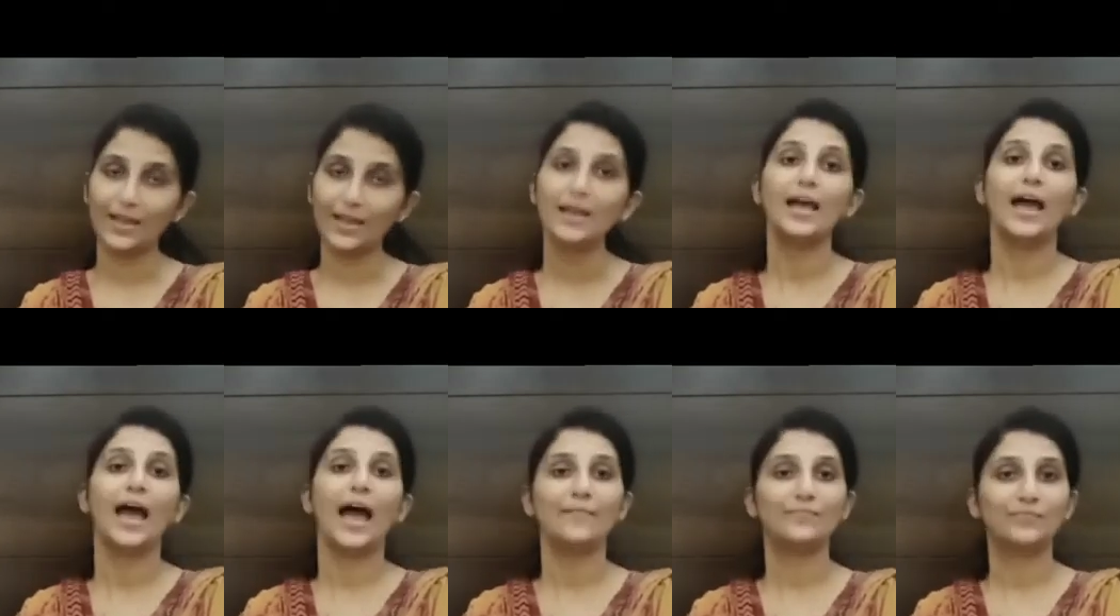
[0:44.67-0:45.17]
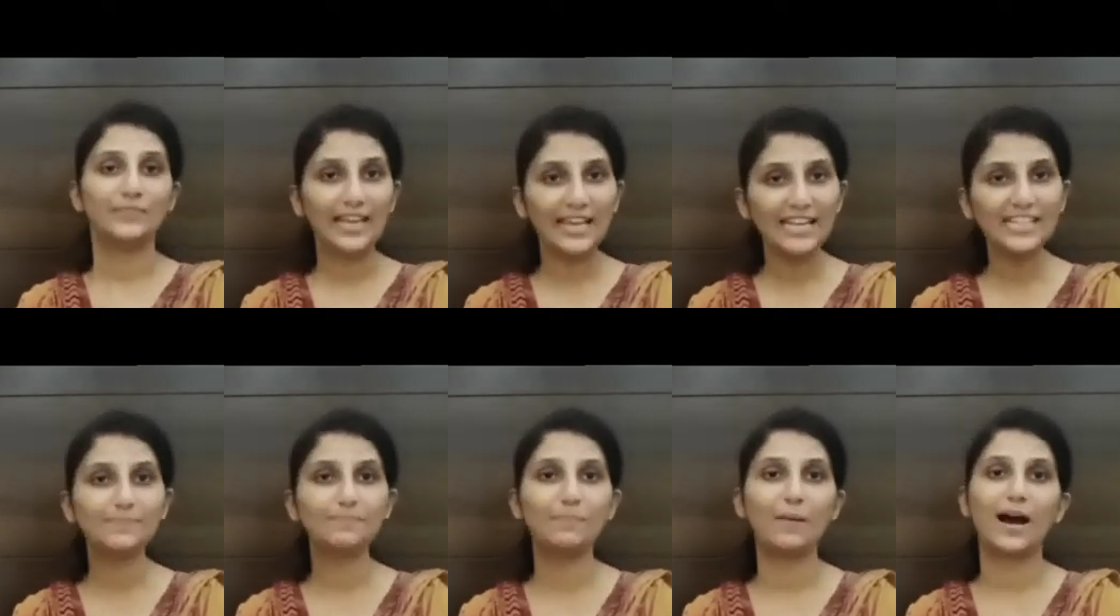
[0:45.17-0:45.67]
And
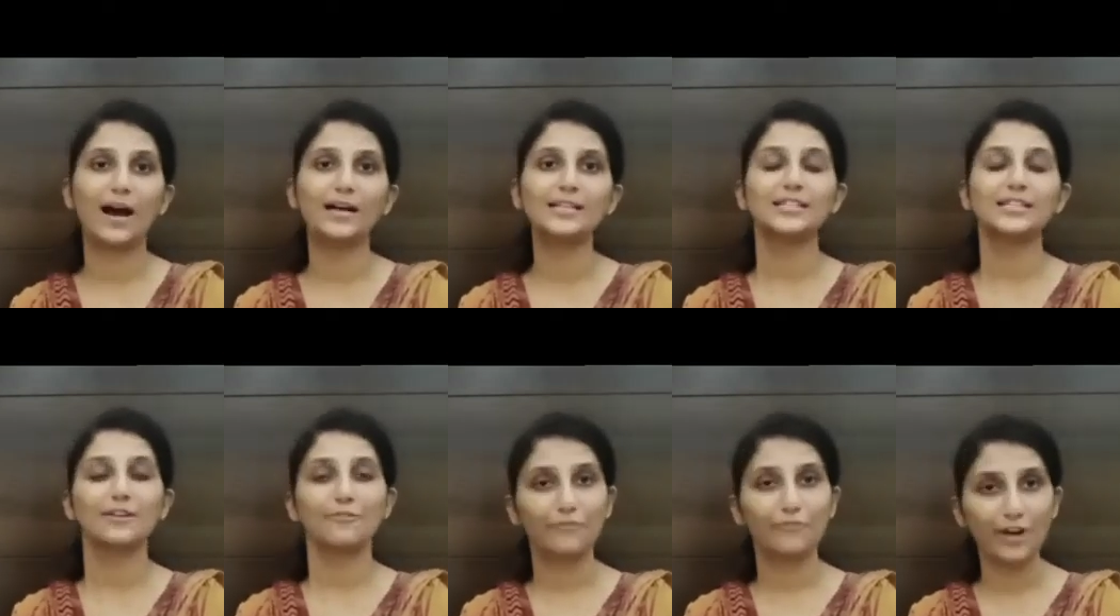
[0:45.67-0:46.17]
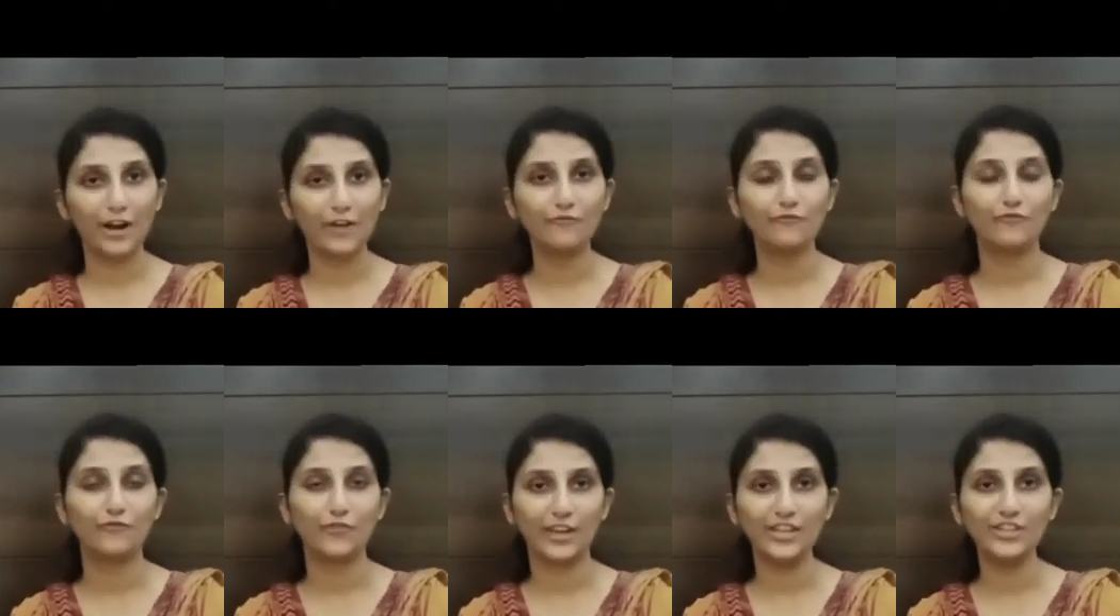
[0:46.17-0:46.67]
these parts
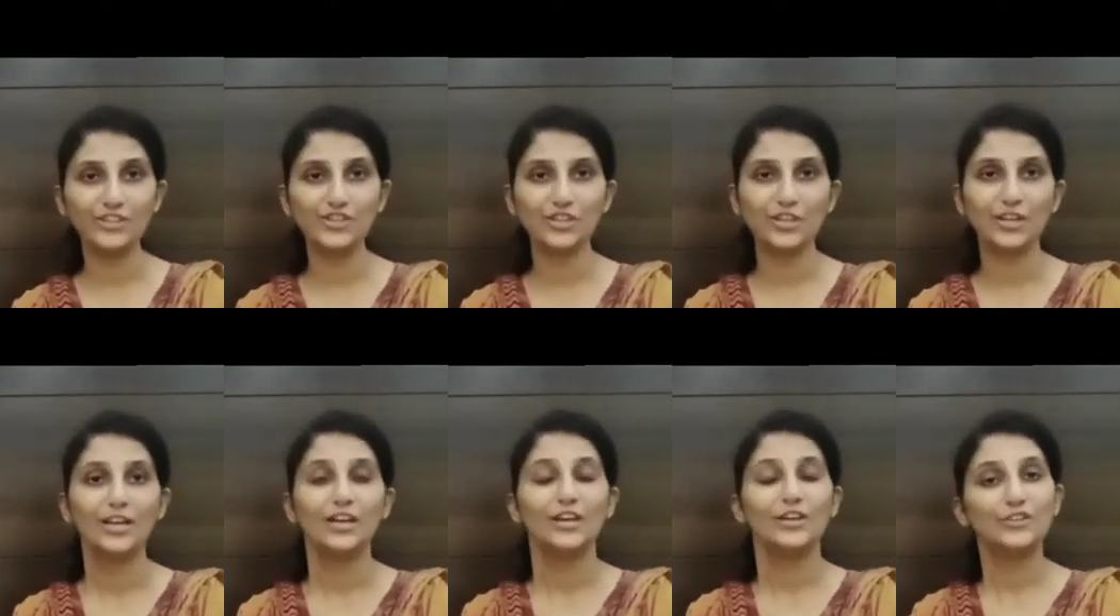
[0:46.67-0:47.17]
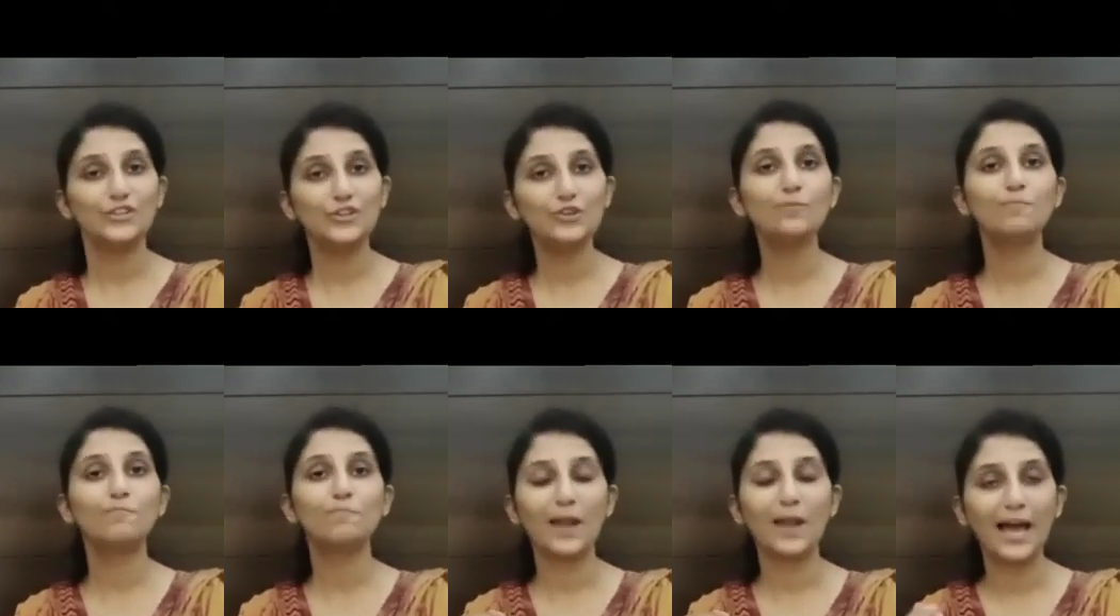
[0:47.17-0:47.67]
from which
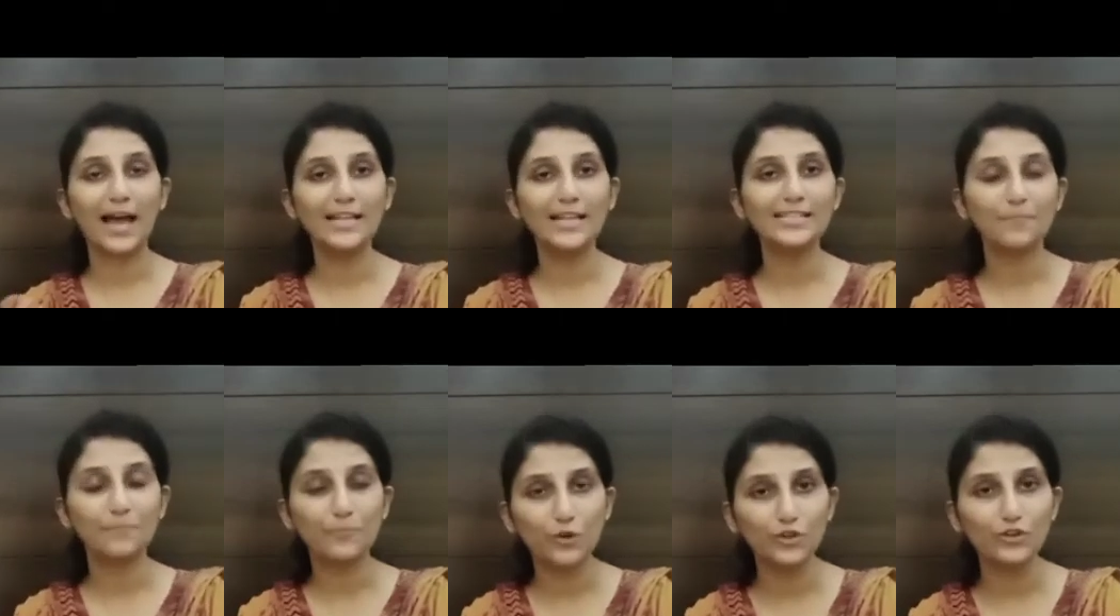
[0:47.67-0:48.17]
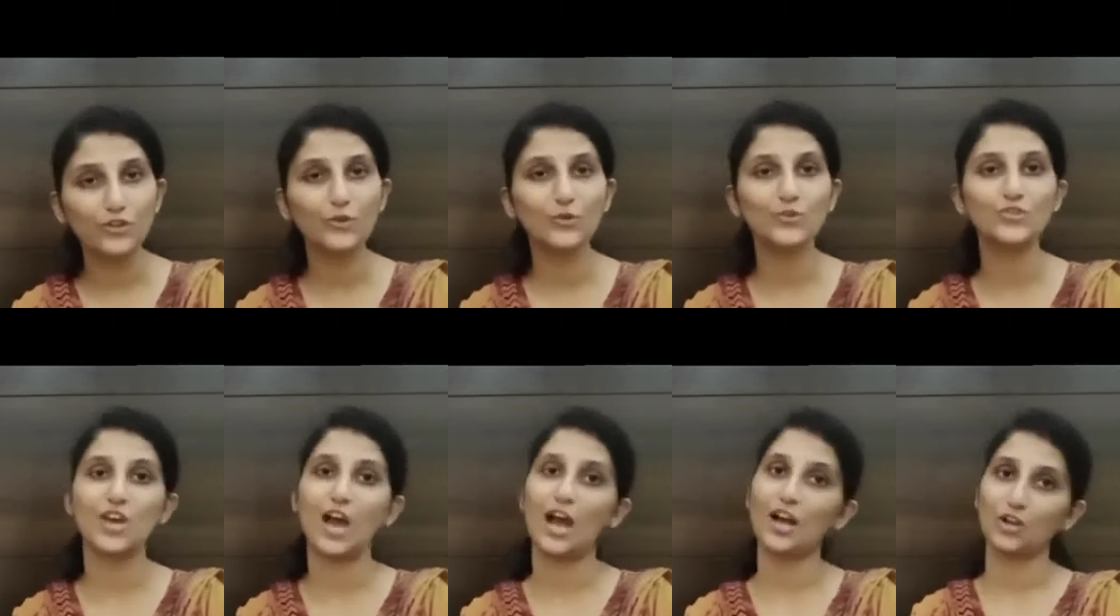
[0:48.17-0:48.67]
new plants are
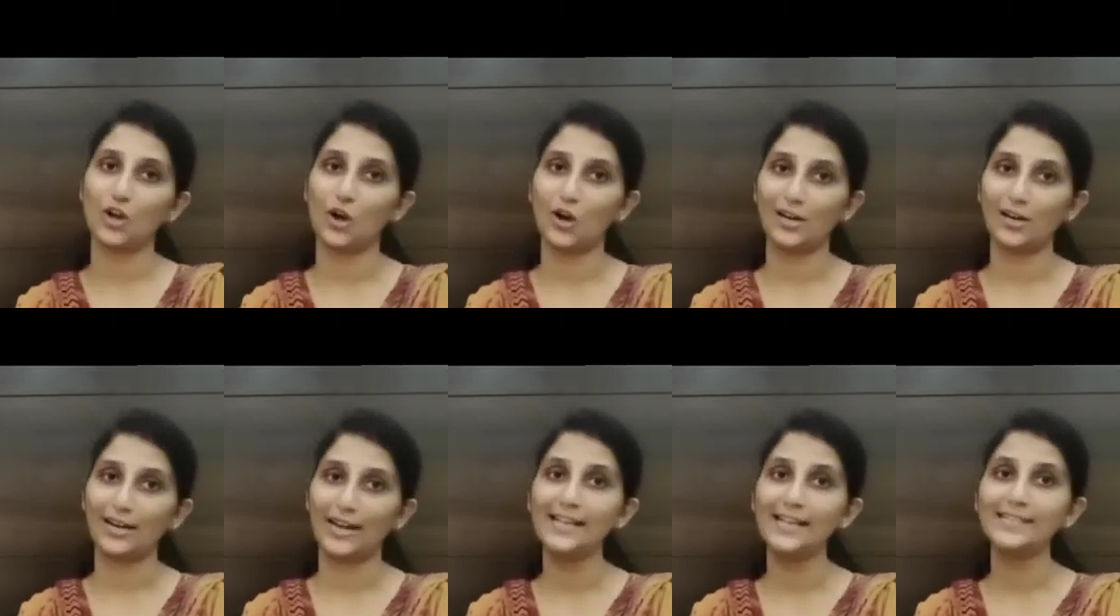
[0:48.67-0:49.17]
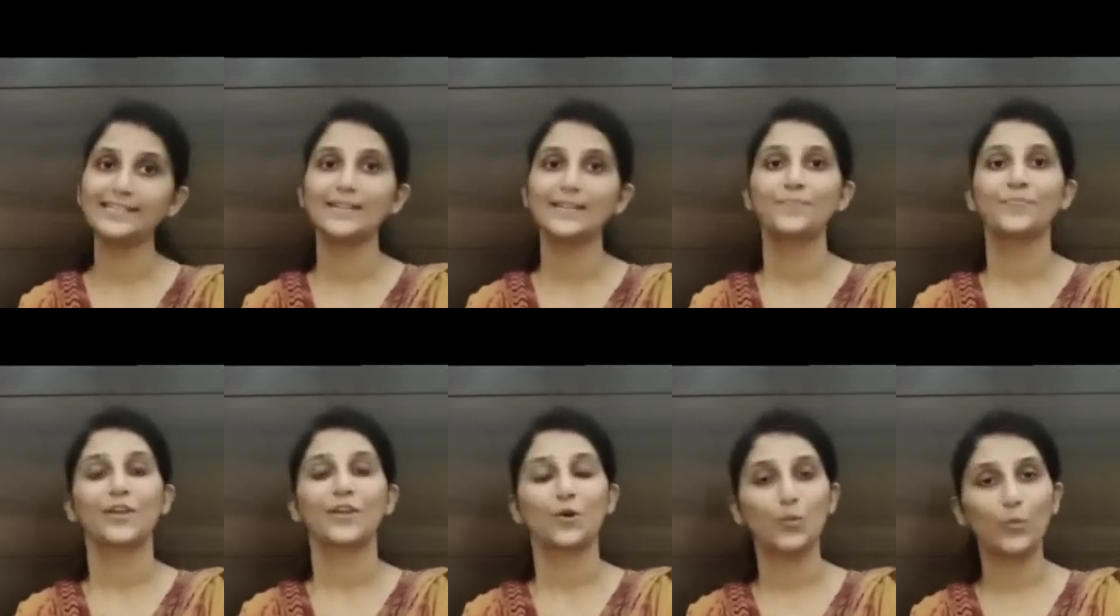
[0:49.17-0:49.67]
produced are called as
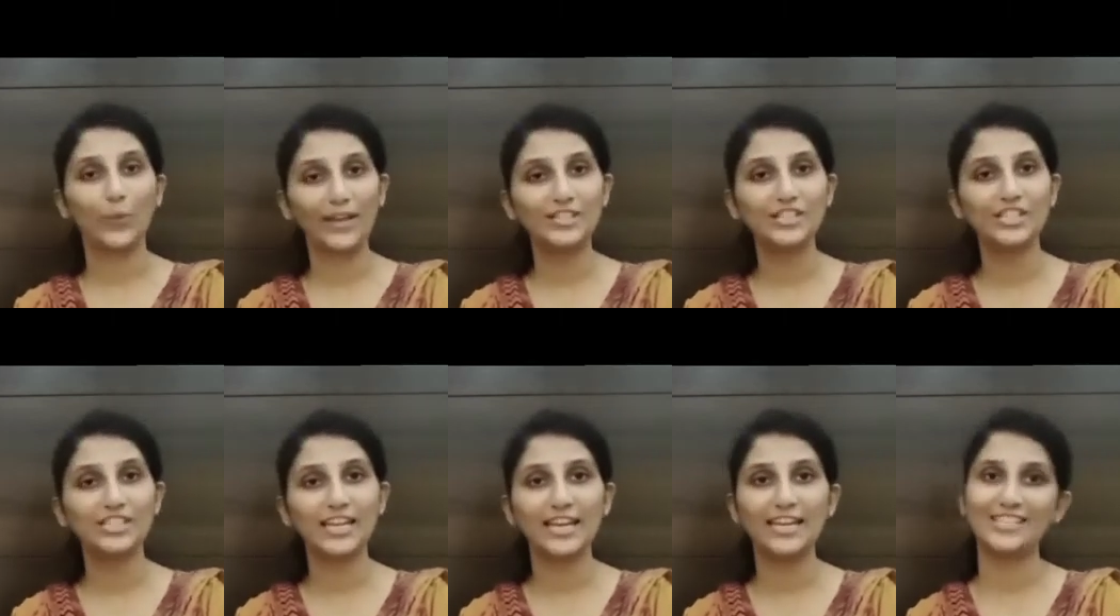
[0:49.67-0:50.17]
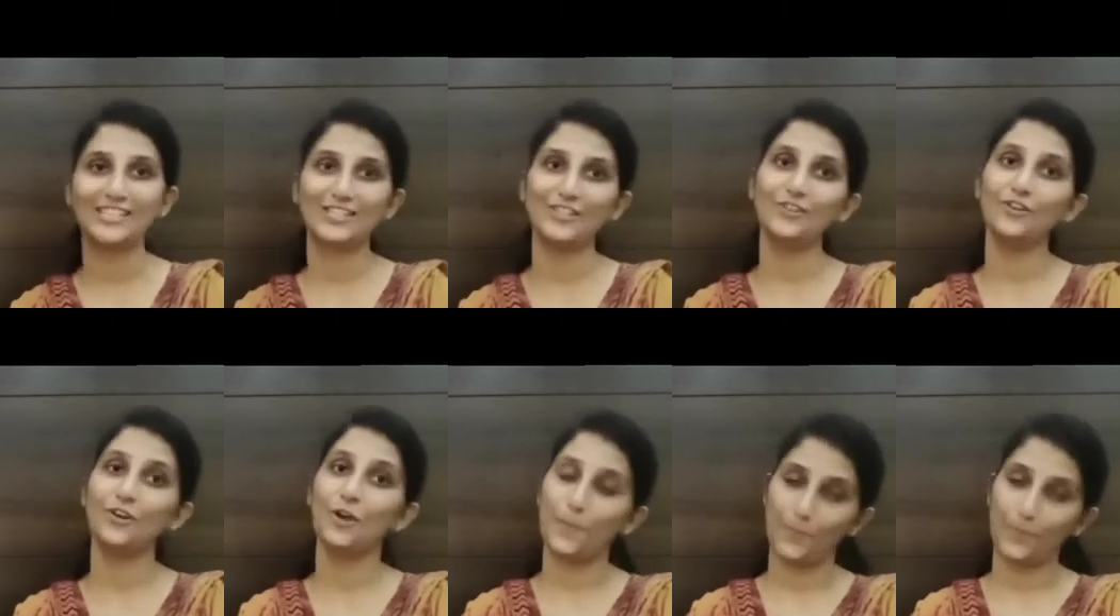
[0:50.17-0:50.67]

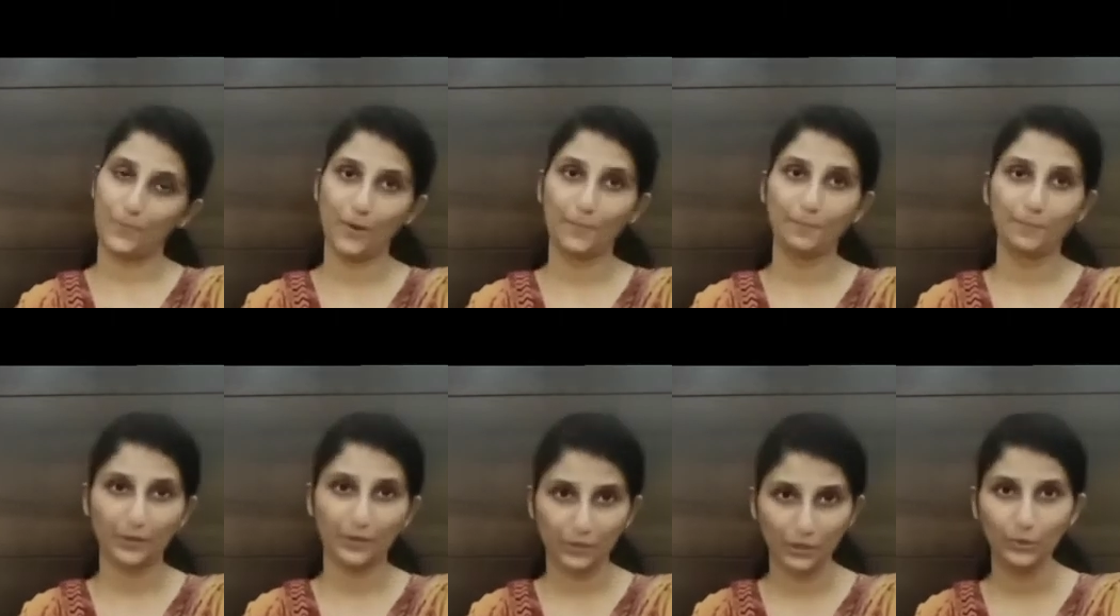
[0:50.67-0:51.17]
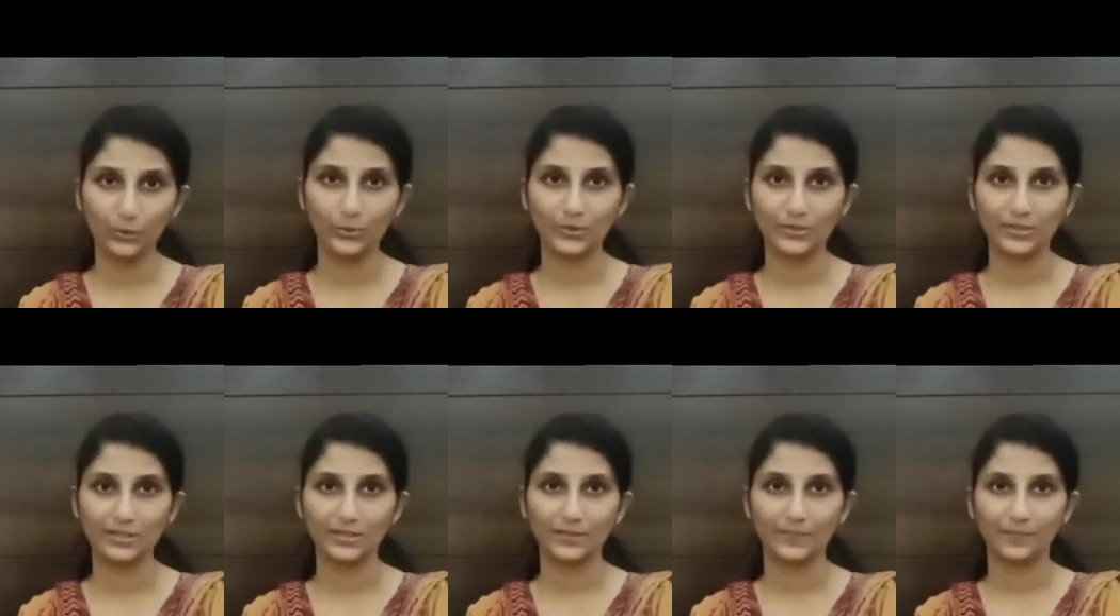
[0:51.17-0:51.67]
vegetative
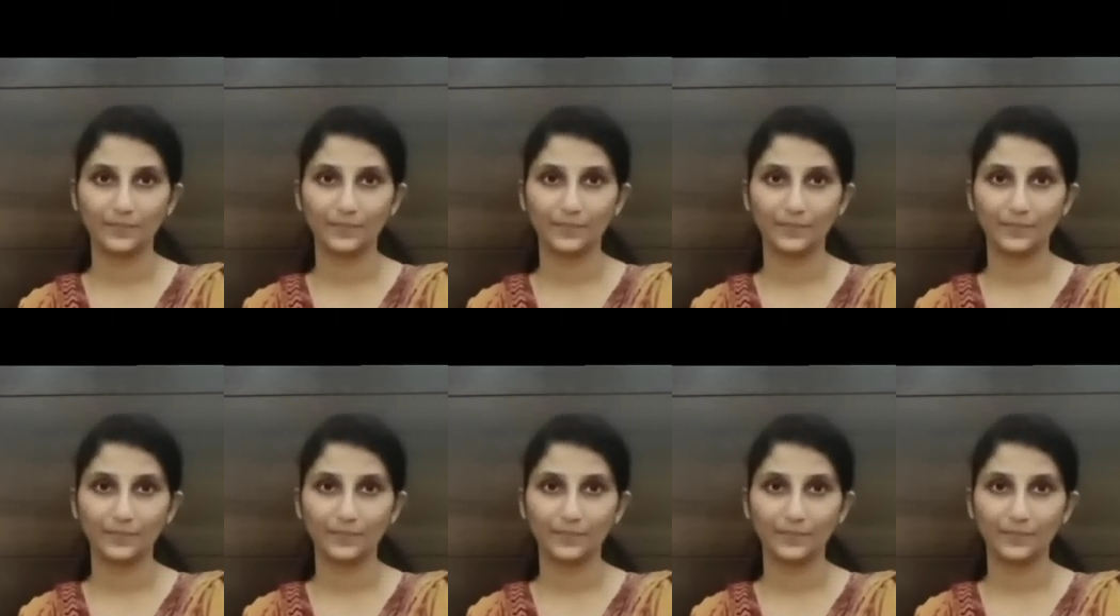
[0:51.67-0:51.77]
propagules.